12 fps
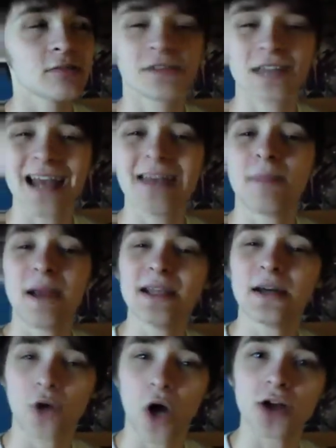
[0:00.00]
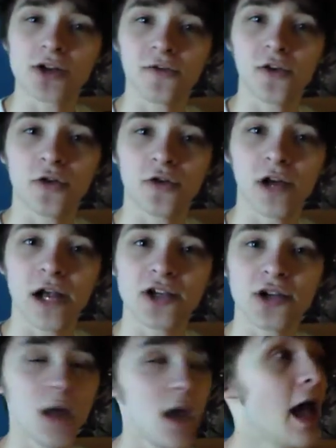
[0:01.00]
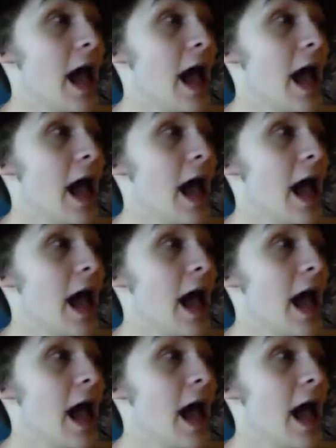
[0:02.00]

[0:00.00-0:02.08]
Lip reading: 10 made-up cards of your own creation,